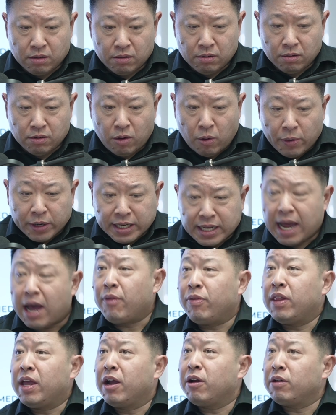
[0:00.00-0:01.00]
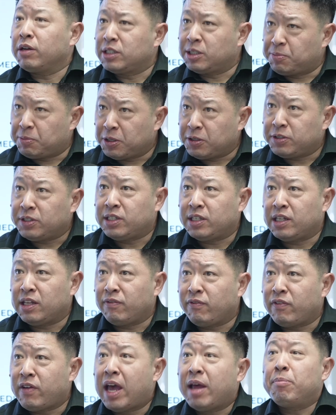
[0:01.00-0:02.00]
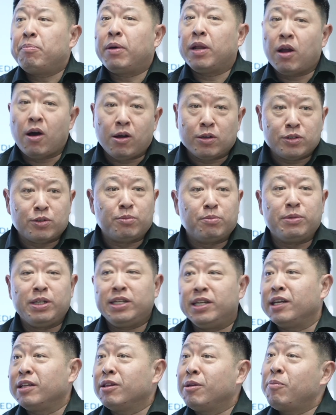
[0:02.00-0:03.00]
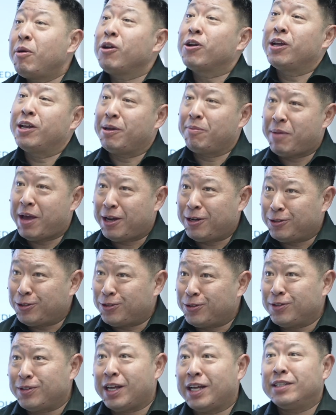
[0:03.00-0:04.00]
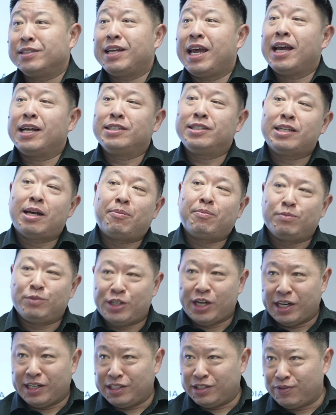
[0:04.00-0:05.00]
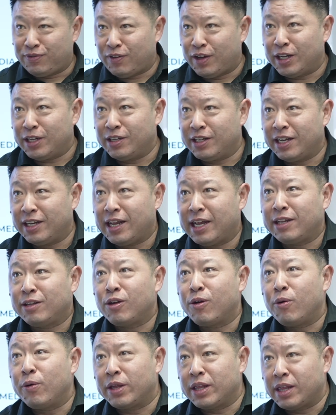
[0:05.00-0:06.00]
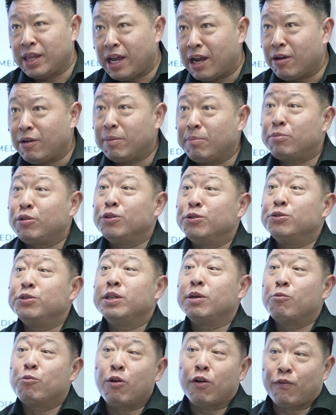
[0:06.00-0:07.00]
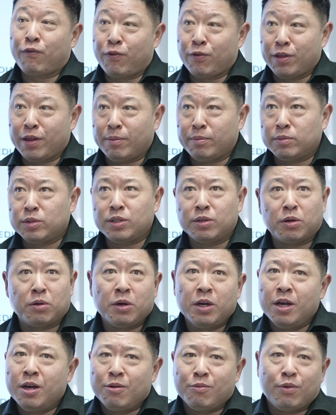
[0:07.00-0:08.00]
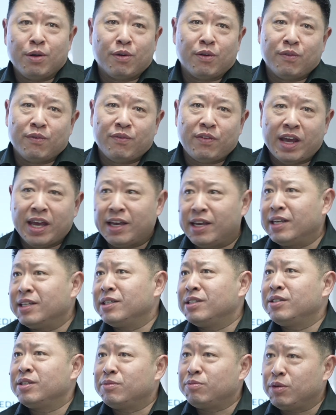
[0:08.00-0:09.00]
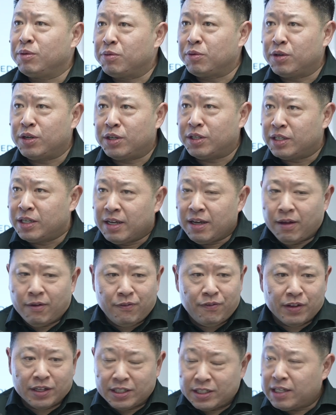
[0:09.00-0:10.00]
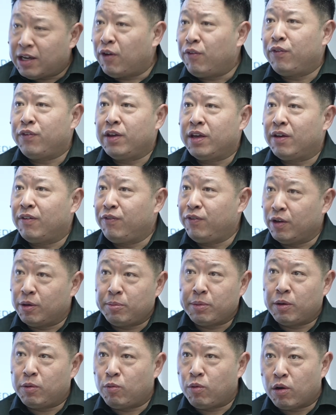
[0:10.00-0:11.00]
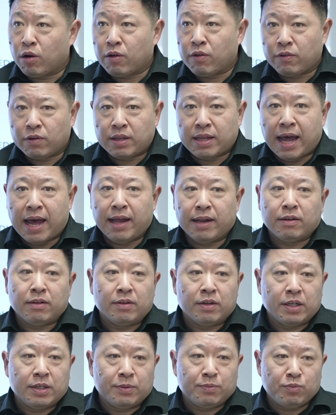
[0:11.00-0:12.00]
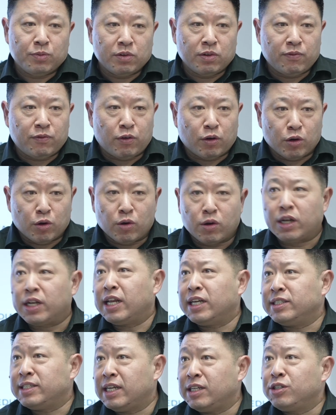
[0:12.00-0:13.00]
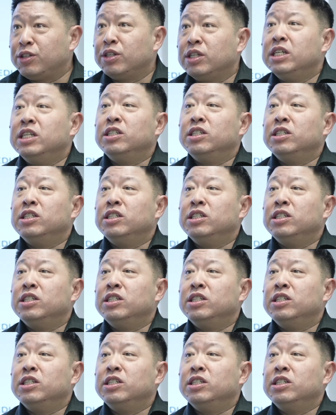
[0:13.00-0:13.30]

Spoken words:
going down there, experiencing the event, but also meeting the marketing manager that heads up Janie's Fund, and then going there and producing work for them. So we were in Vegas, we were in Philadelphia filming work that for an organization he